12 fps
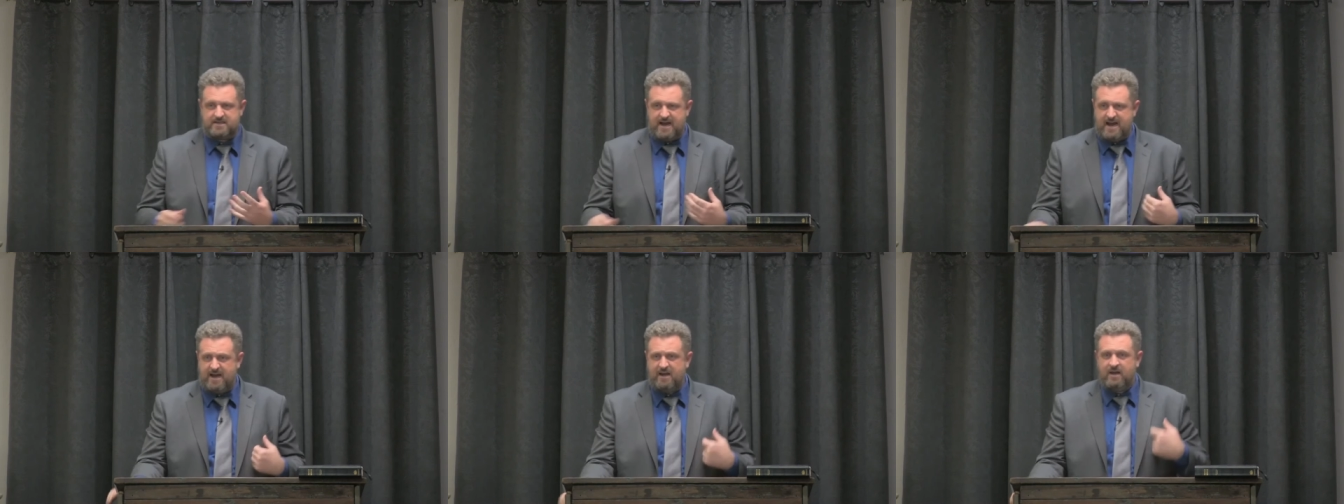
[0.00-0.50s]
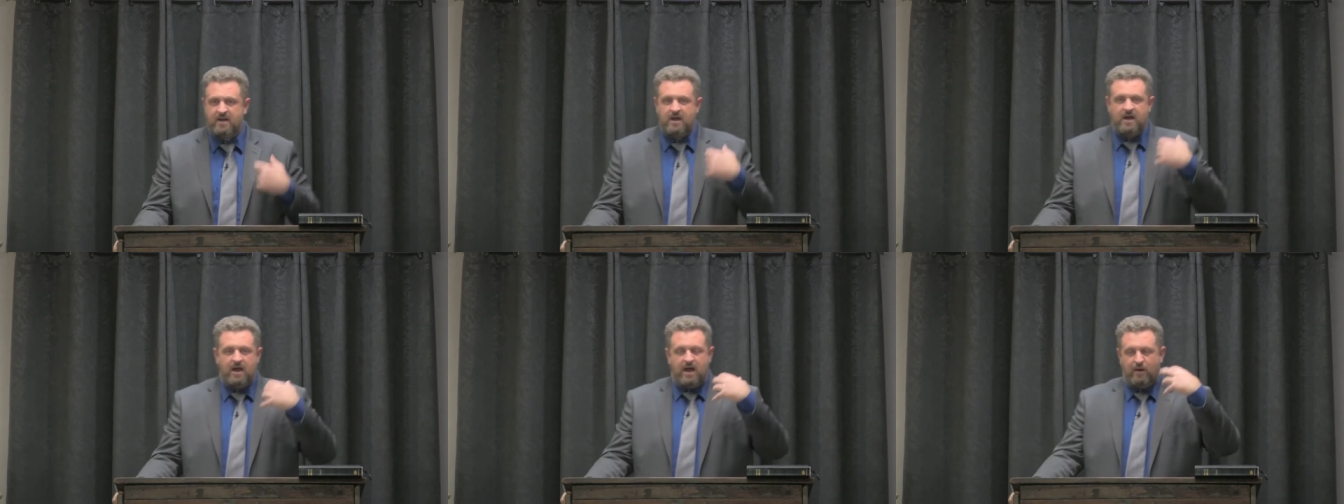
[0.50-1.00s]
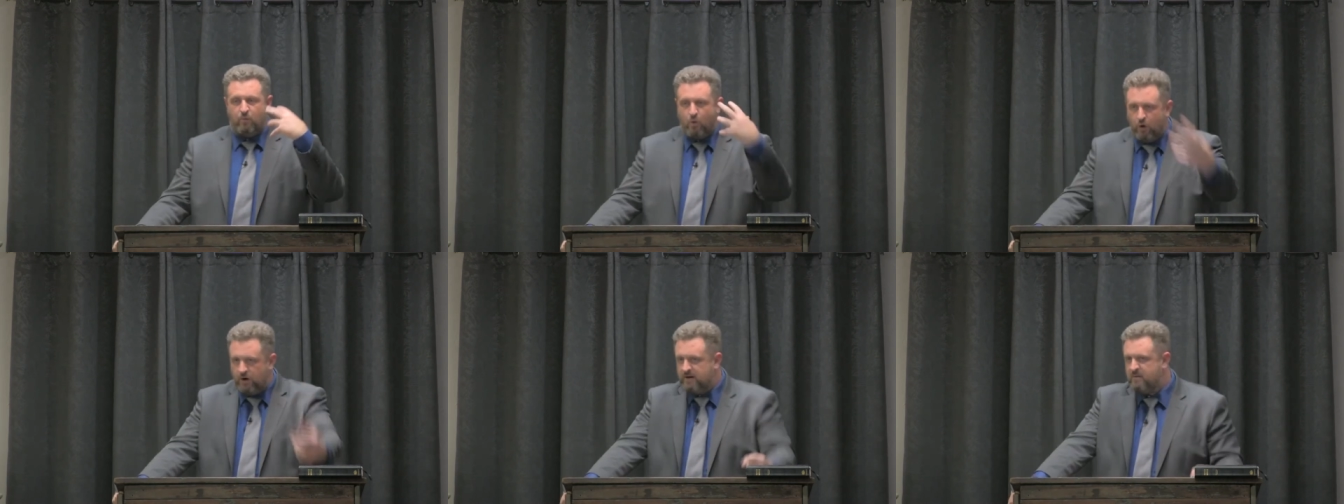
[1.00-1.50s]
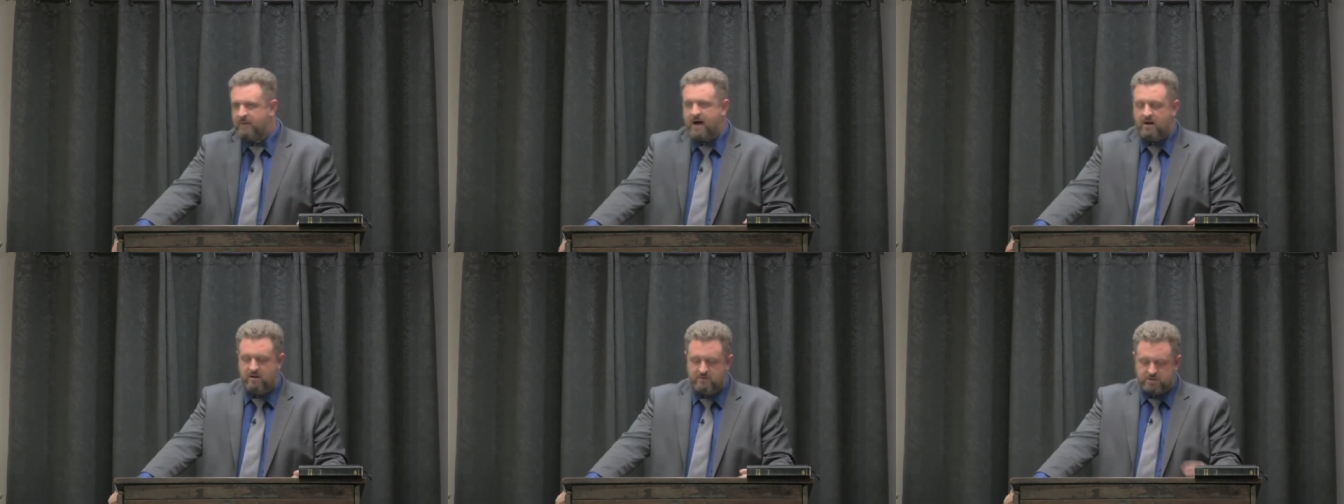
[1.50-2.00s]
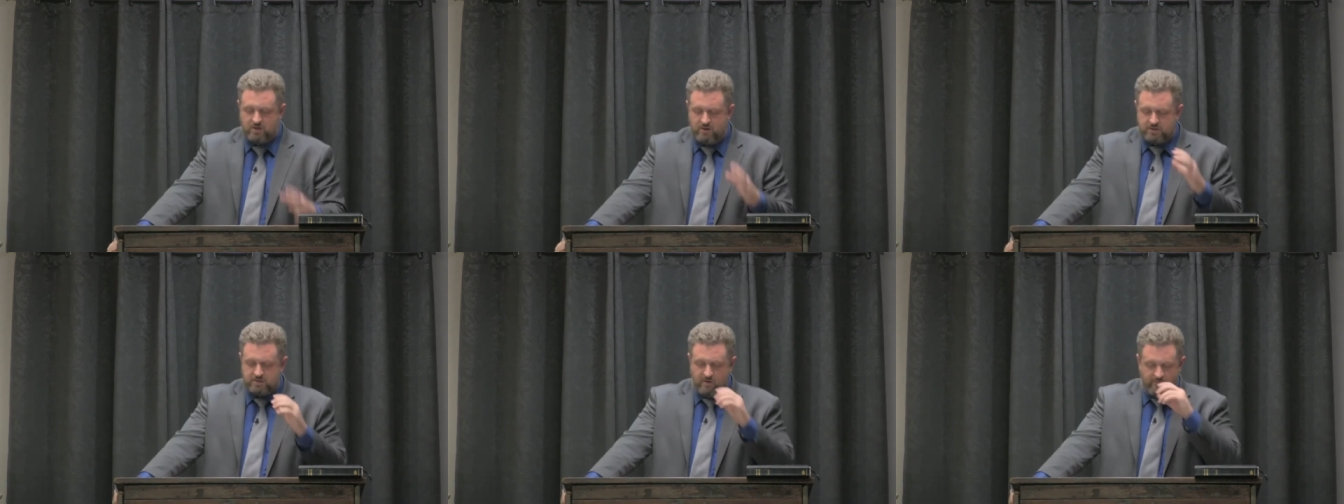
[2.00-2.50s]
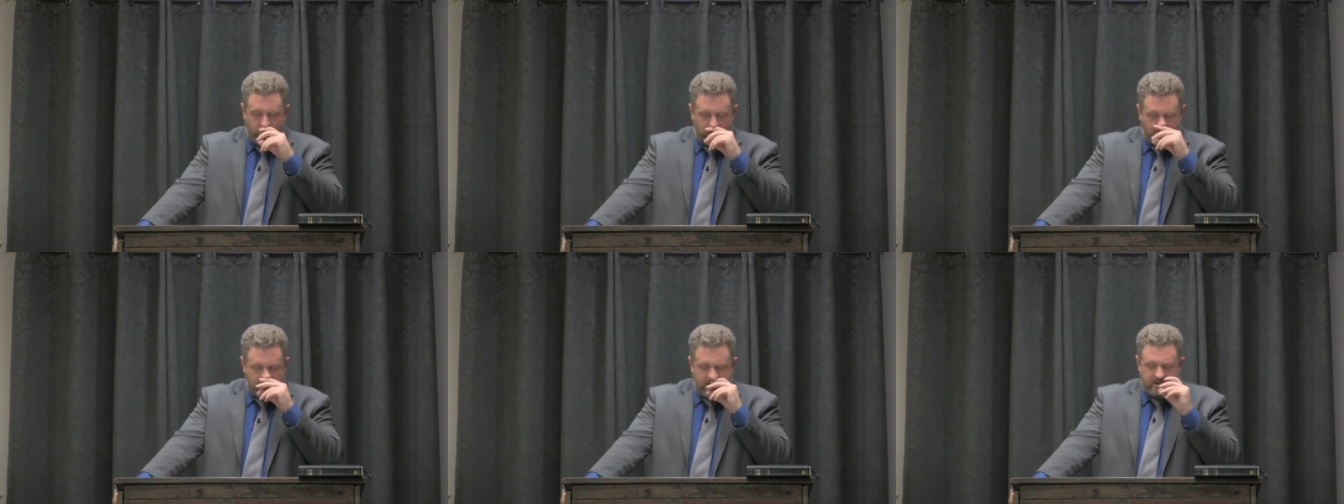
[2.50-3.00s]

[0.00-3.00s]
dad, had warned him about him, and so on and so forth.